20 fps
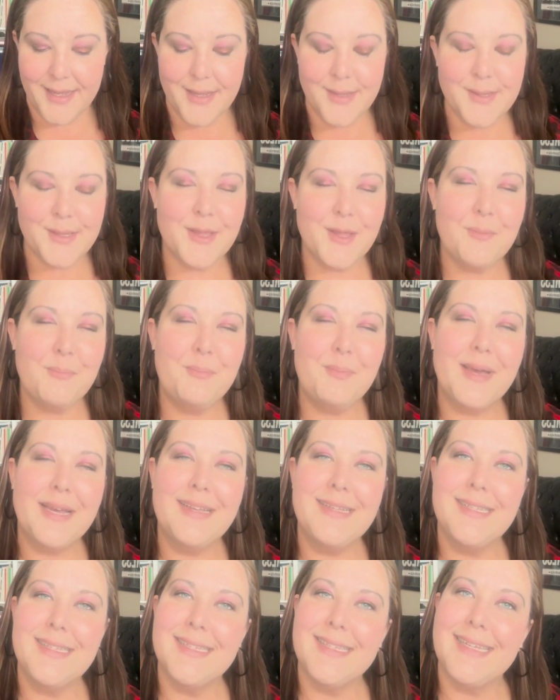So the
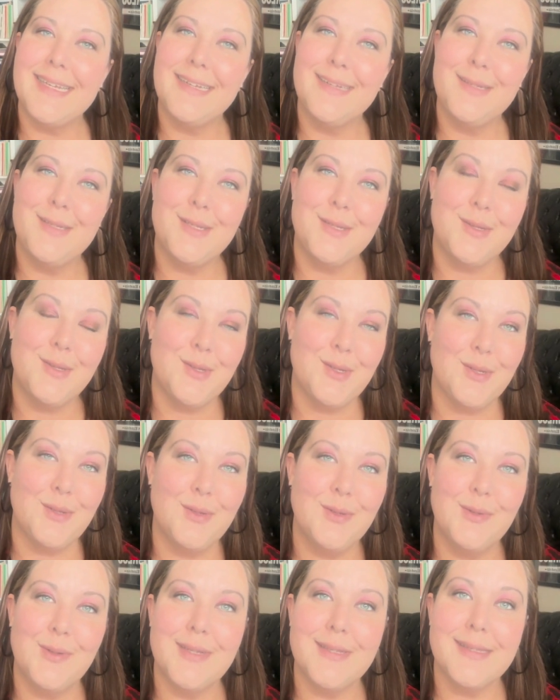best thing to
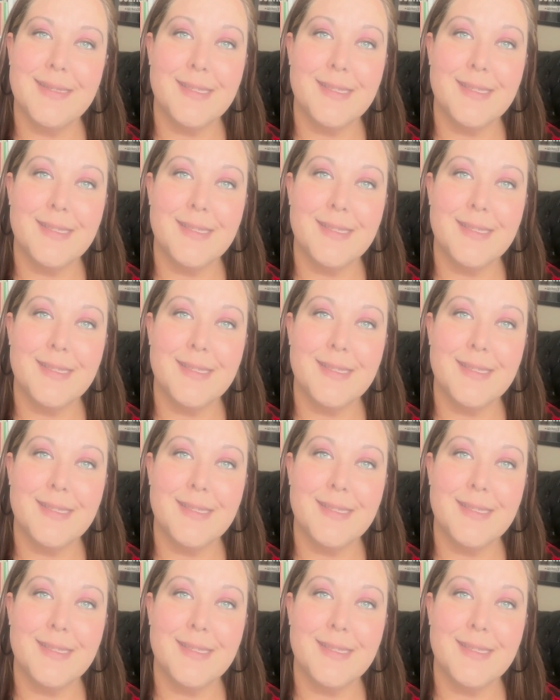do is